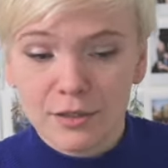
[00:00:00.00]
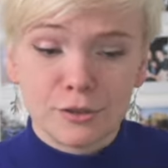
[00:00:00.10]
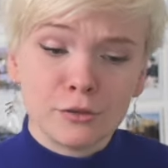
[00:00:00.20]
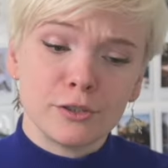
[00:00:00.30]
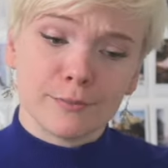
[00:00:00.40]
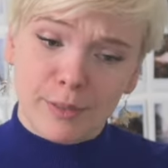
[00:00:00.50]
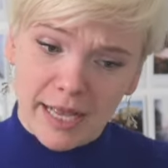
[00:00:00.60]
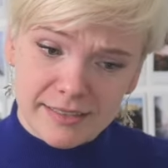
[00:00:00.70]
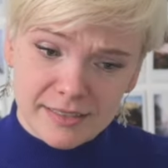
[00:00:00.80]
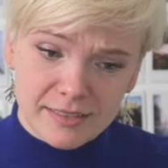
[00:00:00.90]
do your
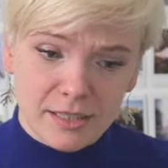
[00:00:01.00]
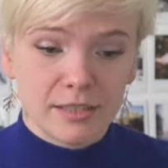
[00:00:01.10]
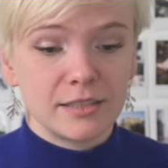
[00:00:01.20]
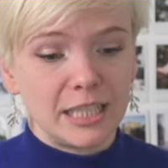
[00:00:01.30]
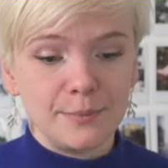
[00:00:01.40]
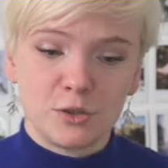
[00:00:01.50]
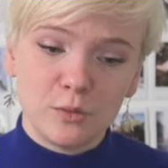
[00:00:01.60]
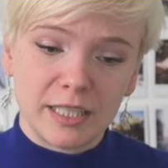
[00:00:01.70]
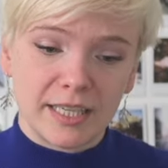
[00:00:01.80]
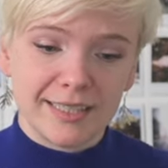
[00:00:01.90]
best, keep
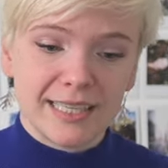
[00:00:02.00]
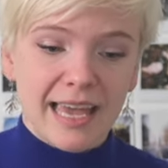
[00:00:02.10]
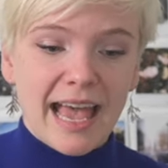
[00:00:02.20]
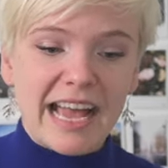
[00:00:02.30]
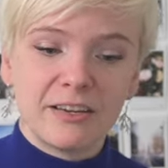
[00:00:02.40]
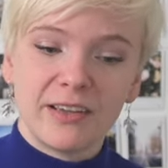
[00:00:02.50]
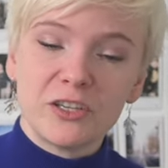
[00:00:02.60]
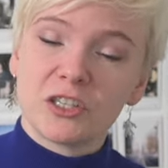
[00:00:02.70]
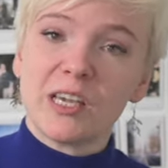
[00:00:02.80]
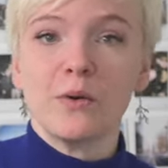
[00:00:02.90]
doing it, and
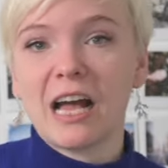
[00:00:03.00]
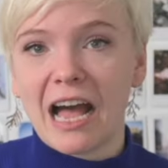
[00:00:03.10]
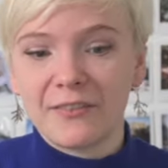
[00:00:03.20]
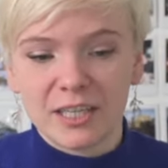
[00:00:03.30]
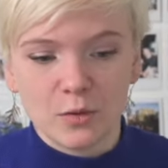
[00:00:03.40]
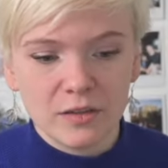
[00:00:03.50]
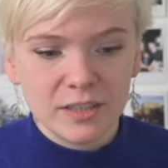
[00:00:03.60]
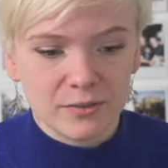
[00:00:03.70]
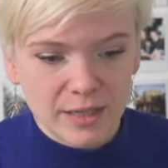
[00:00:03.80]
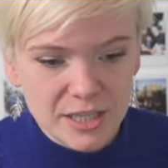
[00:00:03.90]
eventually we'll have an
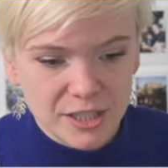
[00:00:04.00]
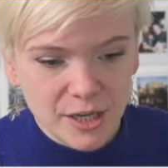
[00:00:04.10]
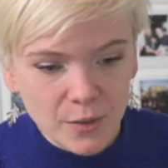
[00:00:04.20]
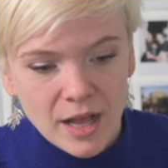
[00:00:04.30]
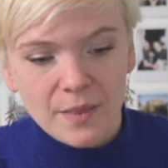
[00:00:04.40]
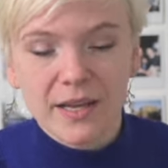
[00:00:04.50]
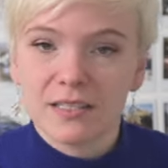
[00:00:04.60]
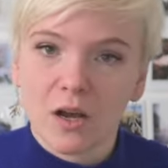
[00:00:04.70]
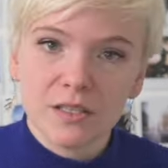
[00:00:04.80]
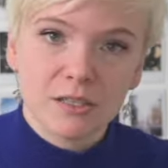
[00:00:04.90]
equivalent ratio
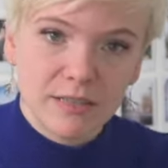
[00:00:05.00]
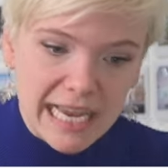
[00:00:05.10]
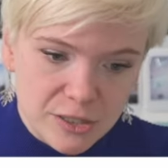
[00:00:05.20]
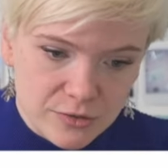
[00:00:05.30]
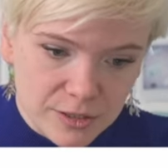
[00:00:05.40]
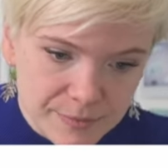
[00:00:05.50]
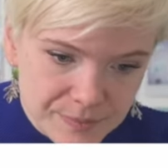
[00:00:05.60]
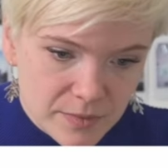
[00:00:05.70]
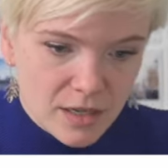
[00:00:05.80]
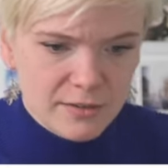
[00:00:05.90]
that's also natural.
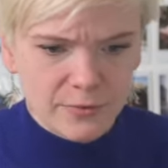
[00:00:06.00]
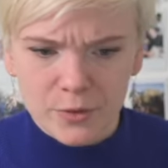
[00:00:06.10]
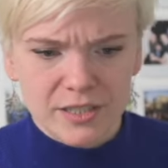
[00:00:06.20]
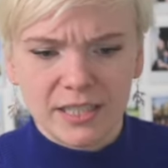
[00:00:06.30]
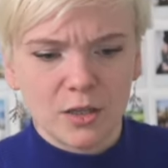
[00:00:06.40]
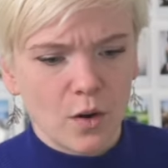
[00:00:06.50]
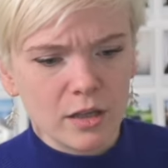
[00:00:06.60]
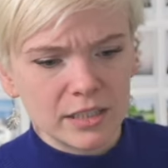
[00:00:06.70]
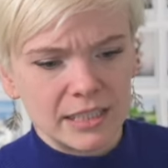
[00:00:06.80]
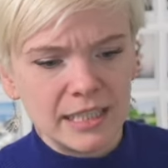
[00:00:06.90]
Forcing
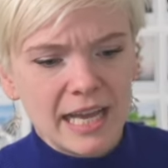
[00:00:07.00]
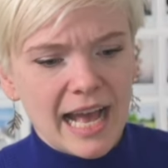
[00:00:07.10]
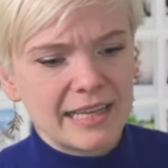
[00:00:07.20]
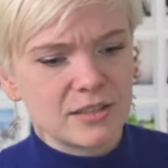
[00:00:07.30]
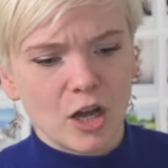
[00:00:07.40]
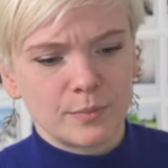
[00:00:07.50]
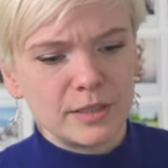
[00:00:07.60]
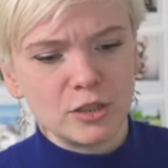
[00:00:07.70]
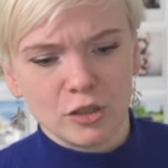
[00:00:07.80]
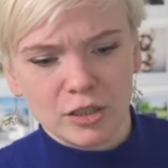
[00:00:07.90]
equality has not
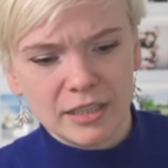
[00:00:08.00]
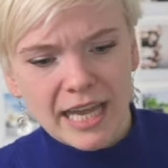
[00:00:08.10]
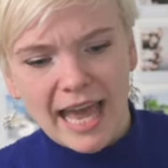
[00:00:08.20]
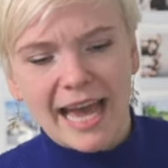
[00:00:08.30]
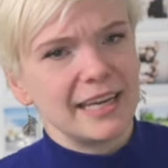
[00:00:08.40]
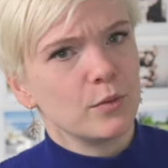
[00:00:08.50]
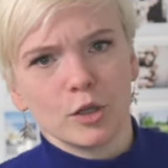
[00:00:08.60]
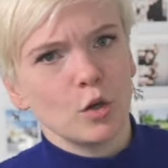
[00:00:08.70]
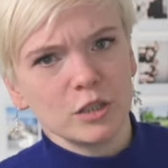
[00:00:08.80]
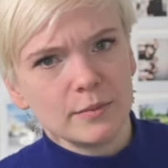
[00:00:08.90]
been good, and it
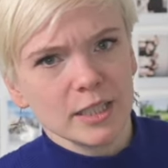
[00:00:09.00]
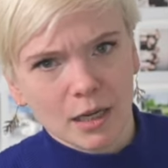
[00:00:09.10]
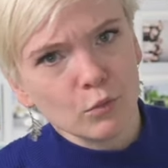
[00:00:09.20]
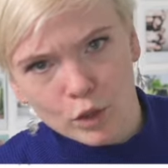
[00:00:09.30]
will only become